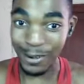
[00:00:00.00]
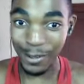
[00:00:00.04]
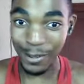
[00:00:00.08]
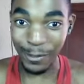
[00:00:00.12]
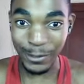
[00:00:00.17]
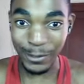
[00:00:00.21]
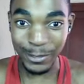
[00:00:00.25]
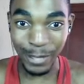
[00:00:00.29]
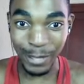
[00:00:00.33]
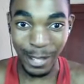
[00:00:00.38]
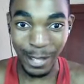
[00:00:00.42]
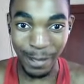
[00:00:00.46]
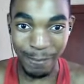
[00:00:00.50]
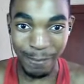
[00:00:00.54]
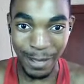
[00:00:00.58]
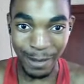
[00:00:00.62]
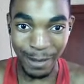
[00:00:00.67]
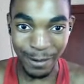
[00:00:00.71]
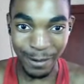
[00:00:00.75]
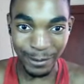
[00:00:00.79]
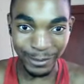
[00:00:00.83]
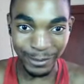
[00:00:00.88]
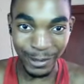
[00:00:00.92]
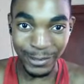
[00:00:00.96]
one of those pet
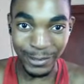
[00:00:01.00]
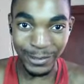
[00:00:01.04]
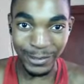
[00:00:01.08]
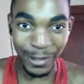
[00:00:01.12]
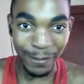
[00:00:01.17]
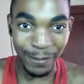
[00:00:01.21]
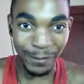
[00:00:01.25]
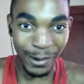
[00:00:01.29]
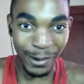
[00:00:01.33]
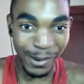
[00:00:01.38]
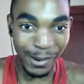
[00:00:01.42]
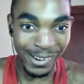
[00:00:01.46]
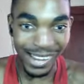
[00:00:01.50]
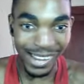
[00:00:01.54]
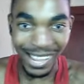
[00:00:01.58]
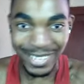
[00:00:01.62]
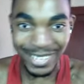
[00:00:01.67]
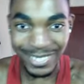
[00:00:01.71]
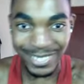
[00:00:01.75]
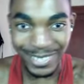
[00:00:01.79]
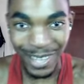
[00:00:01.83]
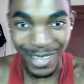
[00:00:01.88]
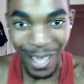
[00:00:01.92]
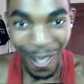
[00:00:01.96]
right there, so that's very
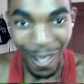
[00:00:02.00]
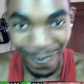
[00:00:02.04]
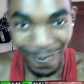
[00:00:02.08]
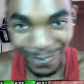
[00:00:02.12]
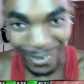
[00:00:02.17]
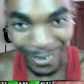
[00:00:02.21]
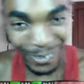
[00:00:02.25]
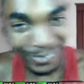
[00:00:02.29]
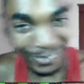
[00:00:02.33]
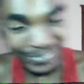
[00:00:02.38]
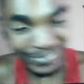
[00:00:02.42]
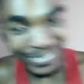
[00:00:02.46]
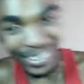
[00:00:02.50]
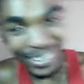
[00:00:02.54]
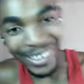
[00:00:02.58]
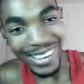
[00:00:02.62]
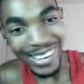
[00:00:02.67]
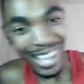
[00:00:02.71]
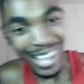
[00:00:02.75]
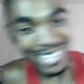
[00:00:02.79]
nice. Very, very